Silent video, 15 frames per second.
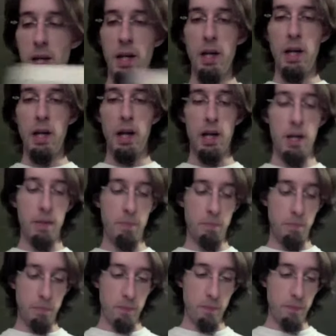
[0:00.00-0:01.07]

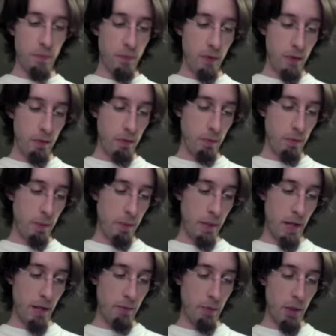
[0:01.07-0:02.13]
Well, maybe
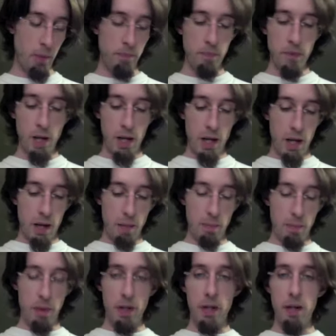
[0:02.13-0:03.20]
halfway.
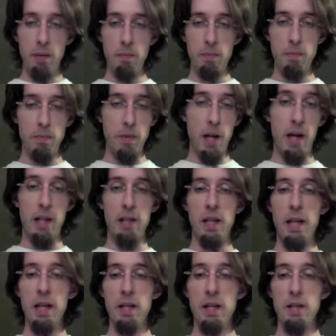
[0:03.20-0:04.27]
But I
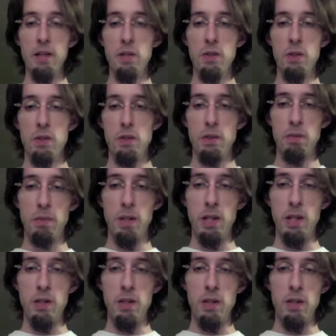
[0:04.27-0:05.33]
like this
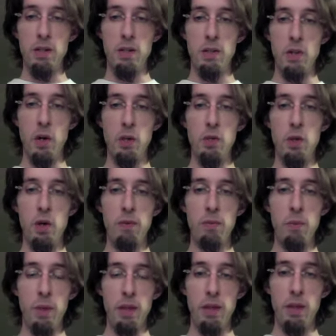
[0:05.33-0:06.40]
because it starts off
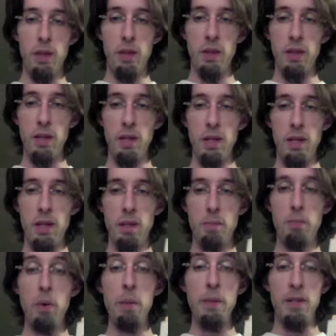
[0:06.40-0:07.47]
with the
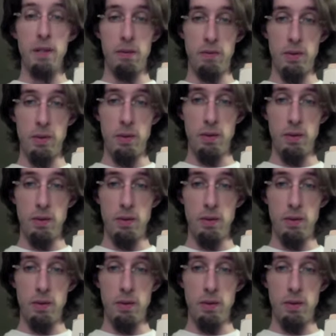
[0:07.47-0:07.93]
primitives.